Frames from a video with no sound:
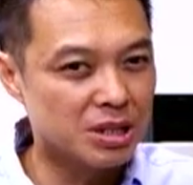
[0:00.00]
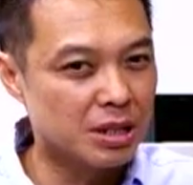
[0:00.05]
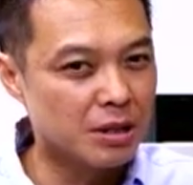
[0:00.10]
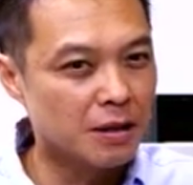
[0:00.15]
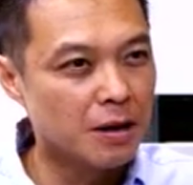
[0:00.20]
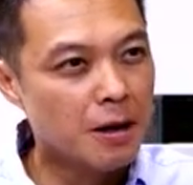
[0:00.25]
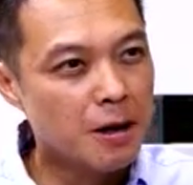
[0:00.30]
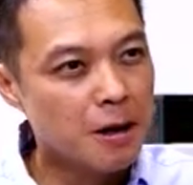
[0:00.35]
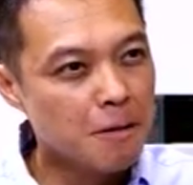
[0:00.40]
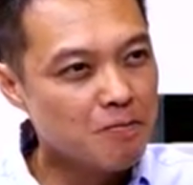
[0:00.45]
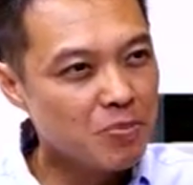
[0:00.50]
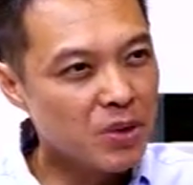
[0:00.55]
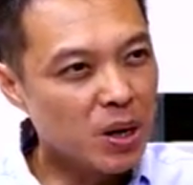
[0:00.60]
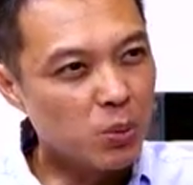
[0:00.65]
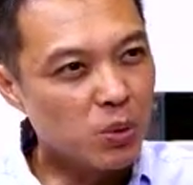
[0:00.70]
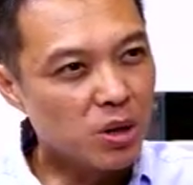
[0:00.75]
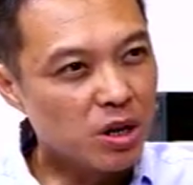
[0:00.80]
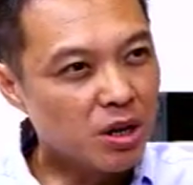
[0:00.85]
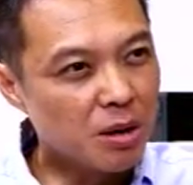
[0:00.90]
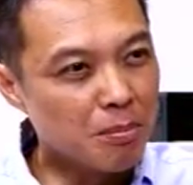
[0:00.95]
And, and
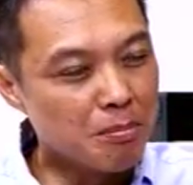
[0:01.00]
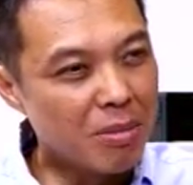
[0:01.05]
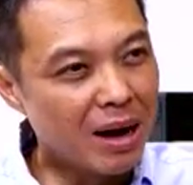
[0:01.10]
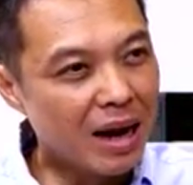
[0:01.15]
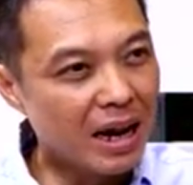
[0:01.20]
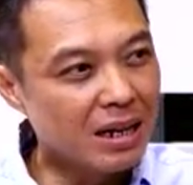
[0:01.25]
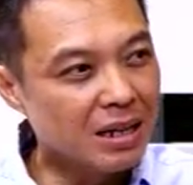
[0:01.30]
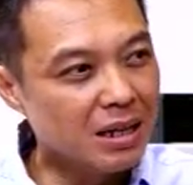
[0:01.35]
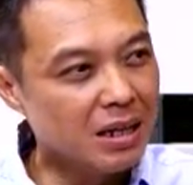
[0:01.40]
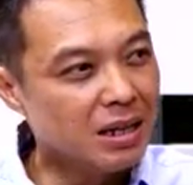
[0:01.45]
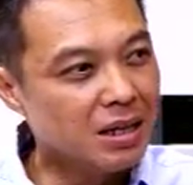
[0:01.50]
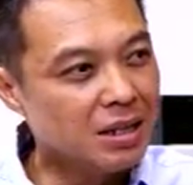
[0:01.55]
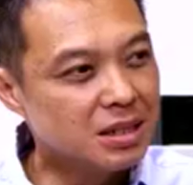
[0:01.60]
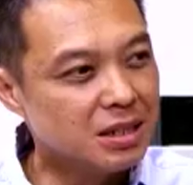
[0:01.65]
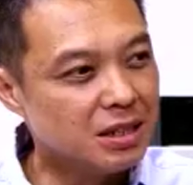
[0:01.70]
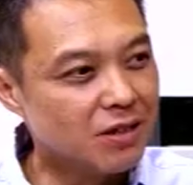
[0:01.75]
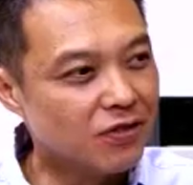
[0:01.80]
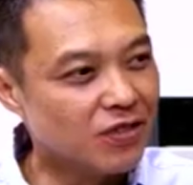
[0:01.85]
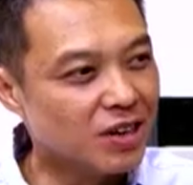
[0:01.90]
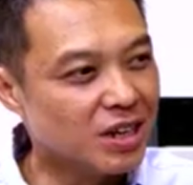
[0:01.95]
when you combine these
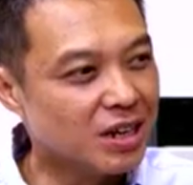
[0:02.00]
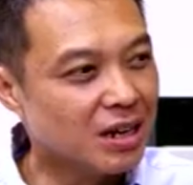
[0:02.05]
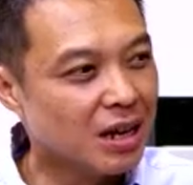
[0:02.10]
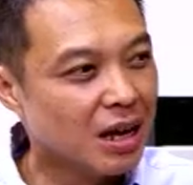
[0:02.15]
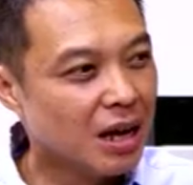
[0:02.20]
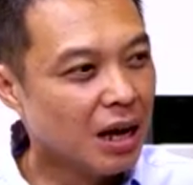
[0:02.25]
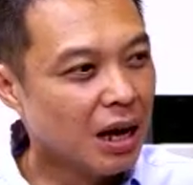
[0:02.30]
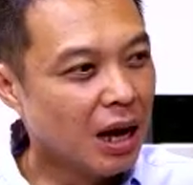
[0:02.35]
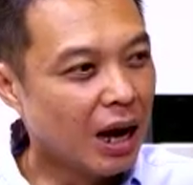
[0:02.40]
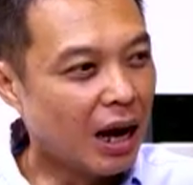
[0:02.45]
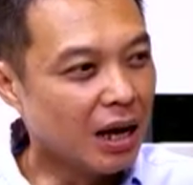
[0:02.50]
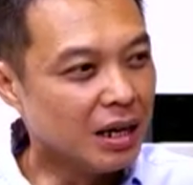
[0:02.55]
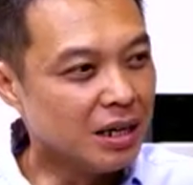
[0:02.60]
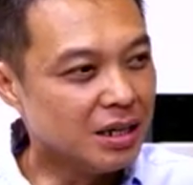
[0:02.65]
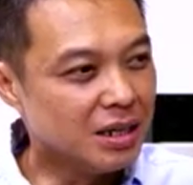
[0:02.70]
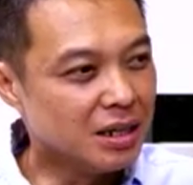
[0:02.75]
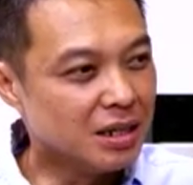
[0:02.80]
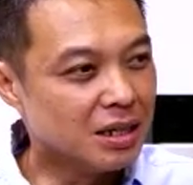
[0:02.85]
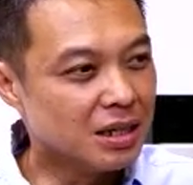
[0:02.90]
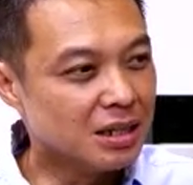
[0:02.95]
different
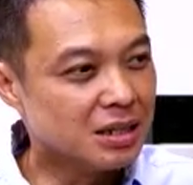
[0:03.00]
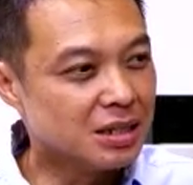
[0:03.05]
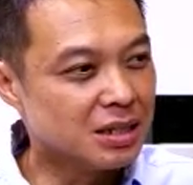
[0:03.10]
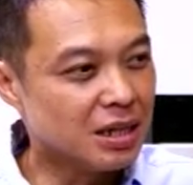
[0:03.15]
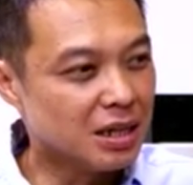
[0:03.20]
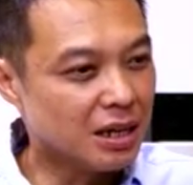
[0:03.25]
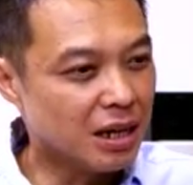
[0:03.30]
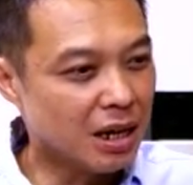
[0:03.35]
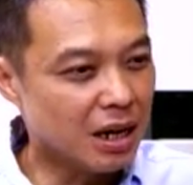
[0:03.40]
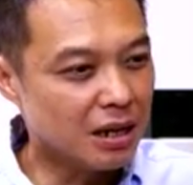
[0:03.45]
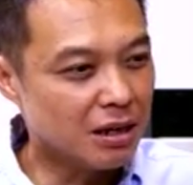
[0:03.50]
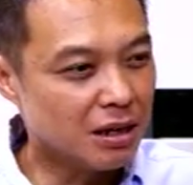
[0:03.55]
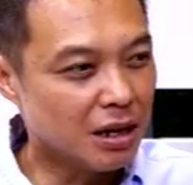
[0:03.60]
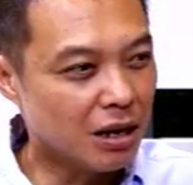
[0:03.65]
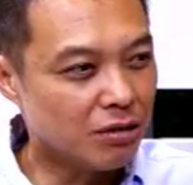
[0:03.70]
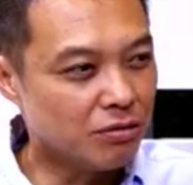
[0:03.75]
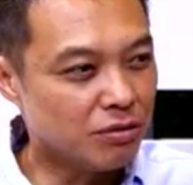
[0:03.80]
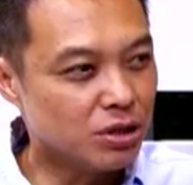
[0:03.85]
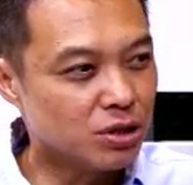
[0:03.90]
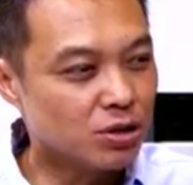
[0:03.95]
ideas and, and,
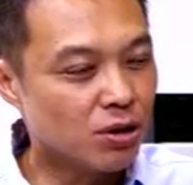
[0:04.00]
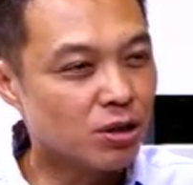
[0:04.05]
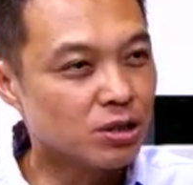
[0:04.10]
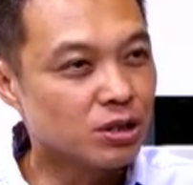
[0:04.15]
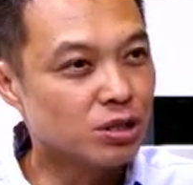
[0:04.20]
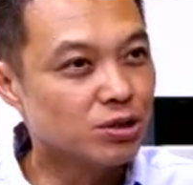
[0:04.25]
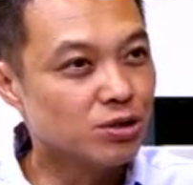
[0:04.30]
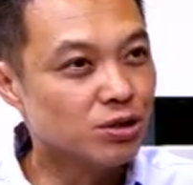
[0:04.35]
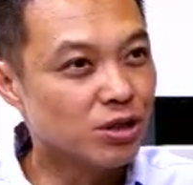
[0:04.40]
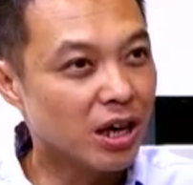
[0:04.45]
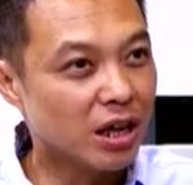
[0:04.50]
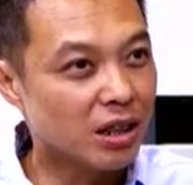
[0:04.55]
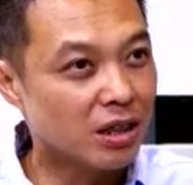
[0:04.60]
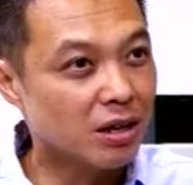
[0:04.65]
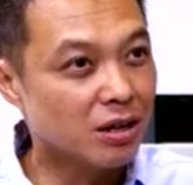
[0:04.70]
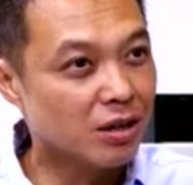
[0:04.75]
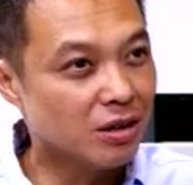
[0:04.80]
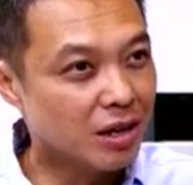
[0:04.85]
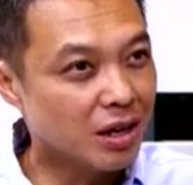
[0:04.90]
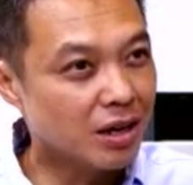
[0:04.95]
and resources
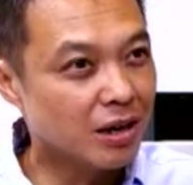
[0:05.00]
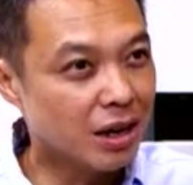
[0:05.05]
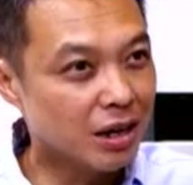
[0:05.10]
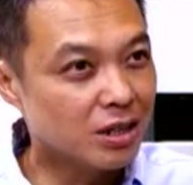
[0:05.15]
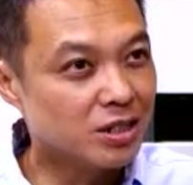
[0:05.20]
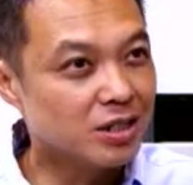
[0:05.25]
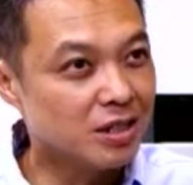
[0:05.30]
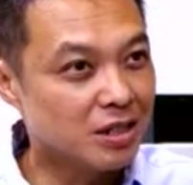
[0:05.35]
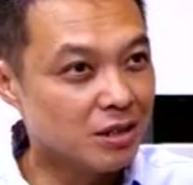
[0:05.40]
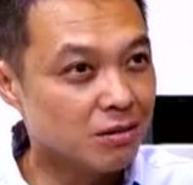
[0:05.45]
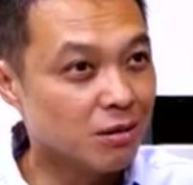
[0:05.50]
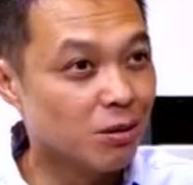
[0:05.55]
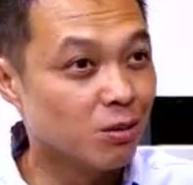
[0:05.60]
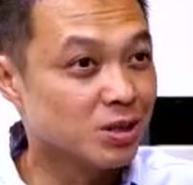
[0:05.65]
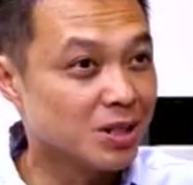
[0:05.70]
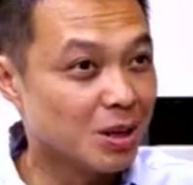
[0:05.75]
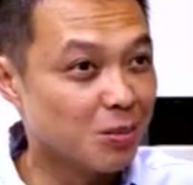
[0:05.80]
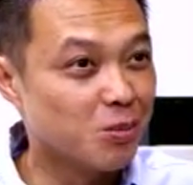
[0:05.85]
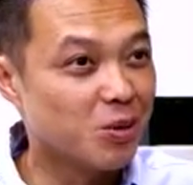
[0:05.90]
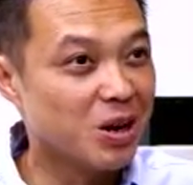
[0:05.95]
together, you can actually go
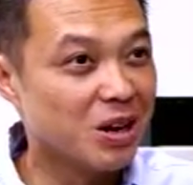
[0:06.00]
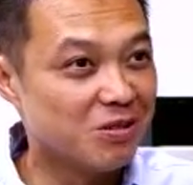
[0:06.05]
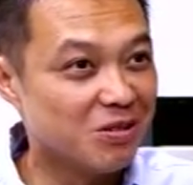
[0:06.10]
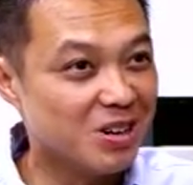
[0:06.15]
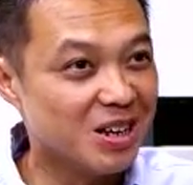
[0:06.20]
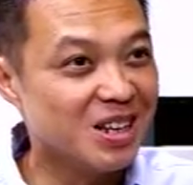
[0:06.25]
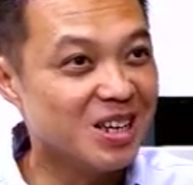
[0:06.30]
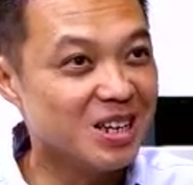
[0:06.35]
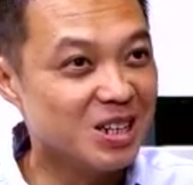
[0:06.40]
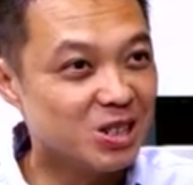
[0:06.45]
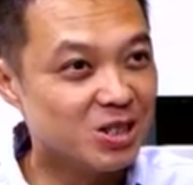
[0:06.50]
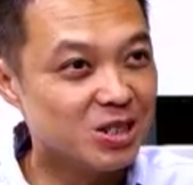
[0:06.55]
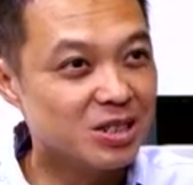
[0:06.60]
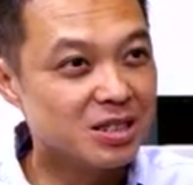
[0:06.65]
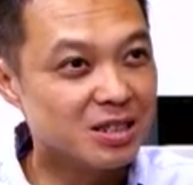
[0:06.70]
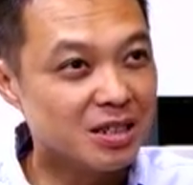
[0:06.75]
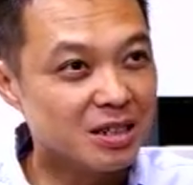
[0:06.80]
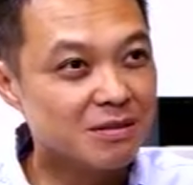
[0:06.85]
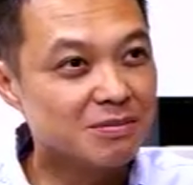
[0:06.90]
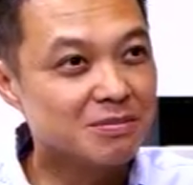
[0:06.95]
somewhere really
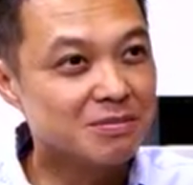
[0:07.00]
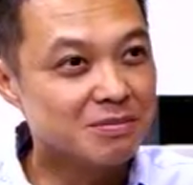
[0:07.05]
interesting.